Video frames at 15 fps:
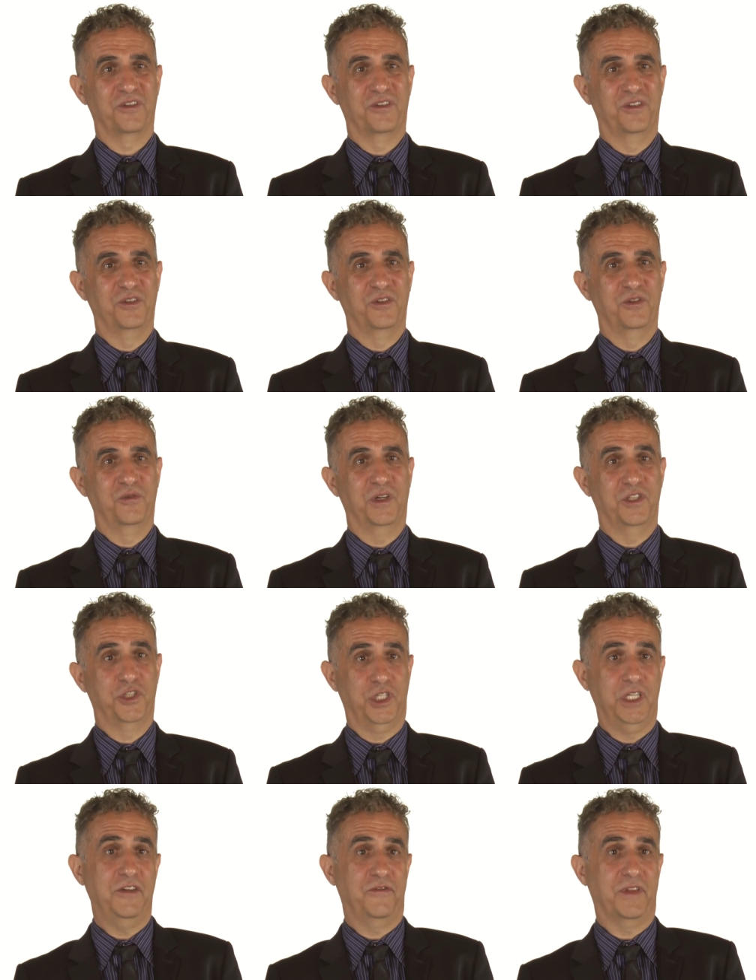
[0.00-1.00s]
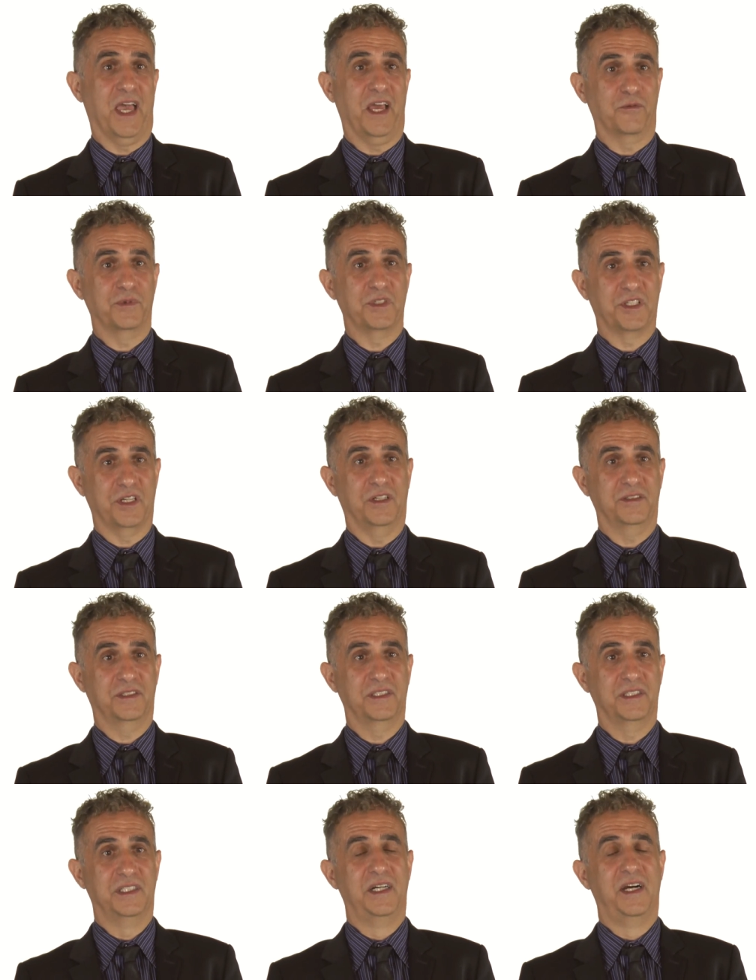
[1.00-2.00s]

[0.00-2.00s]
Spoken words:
to achieve that result.